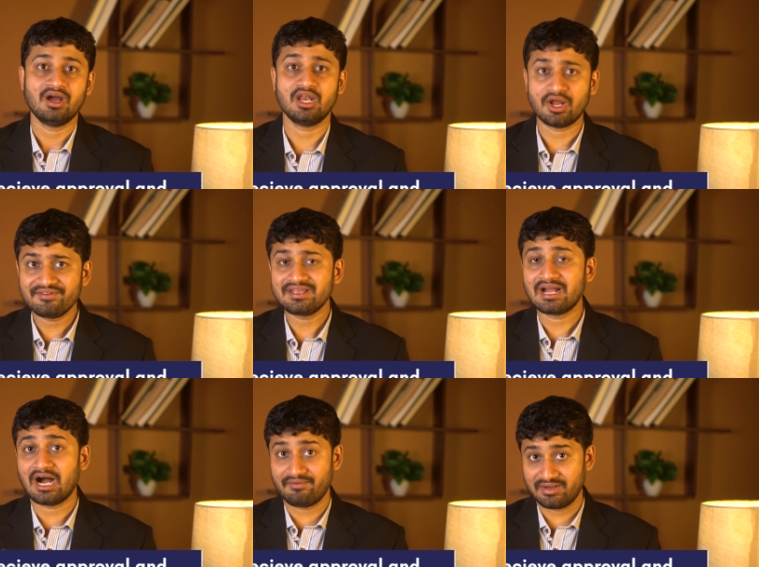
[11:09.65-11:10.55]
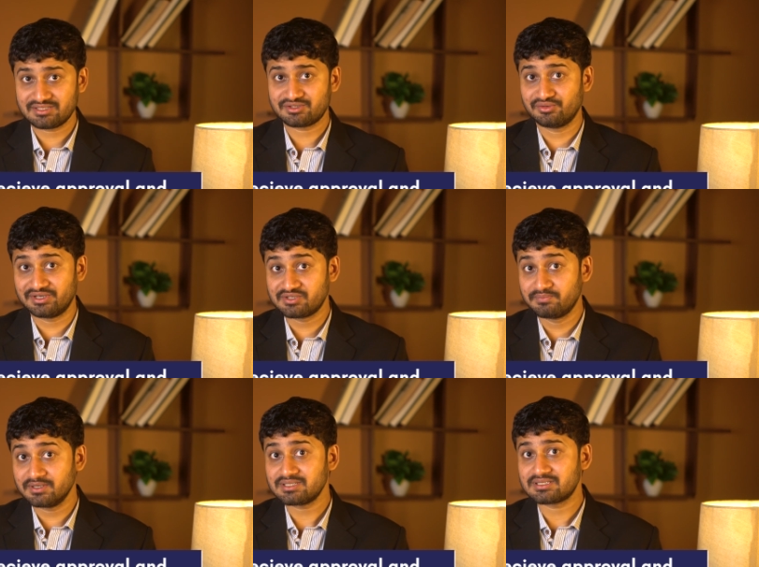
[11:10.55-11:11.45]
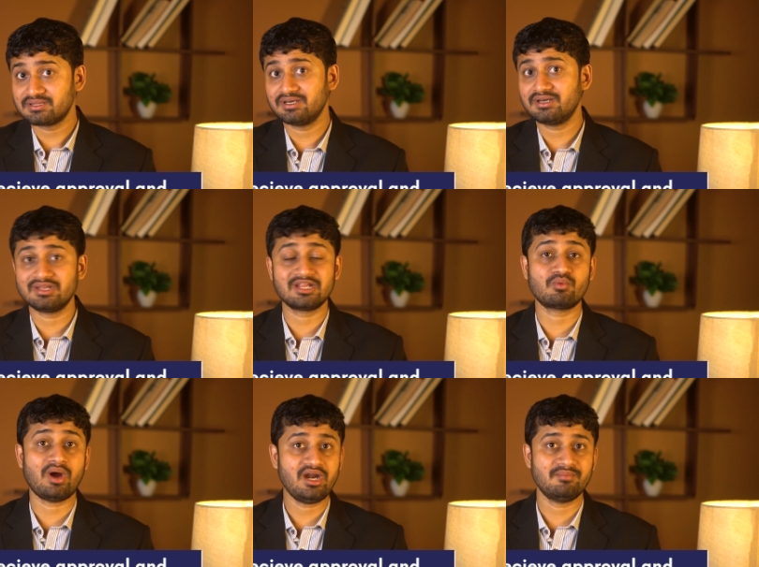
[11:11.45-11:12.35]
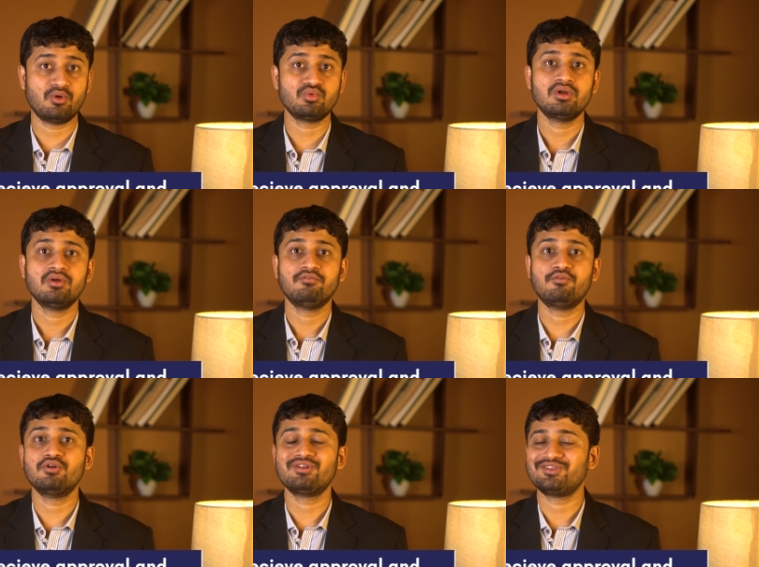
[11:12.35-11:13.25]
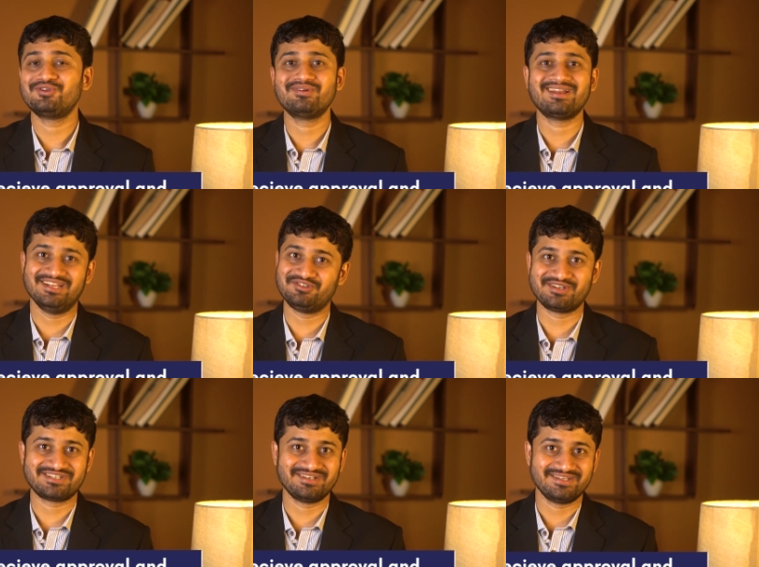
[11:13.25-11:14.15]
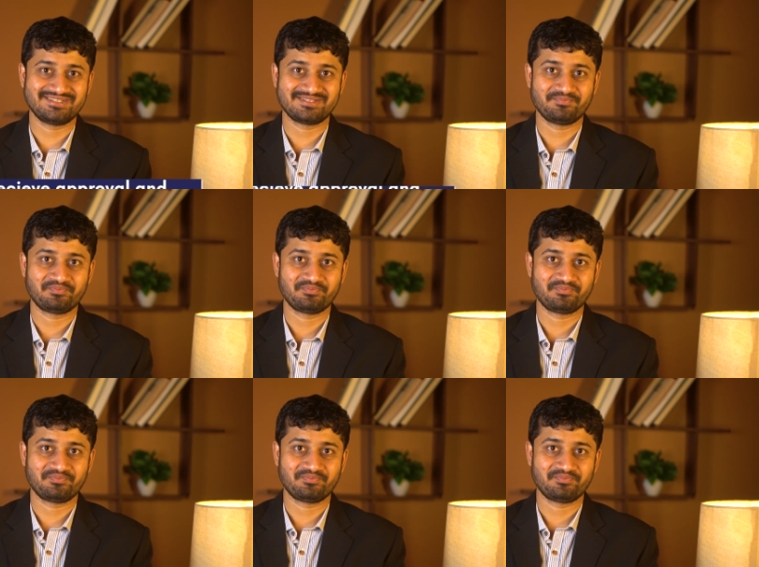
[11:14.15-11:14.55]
allowing Avanse to disburse the required amount for your education needs.